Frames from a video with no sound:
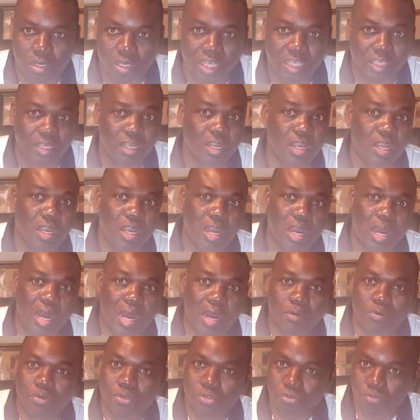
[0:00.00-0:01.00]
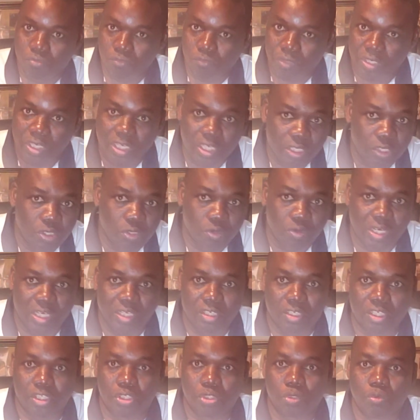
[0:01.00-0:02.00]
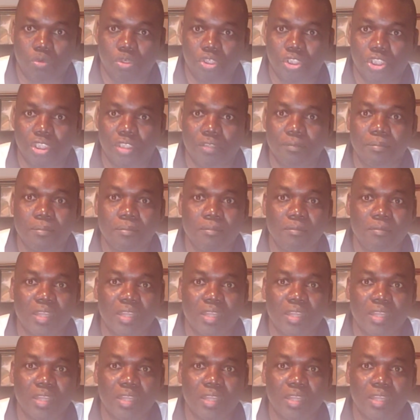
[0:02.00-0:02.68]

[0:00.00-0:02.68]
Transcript: Like, I was really good at dishwashing.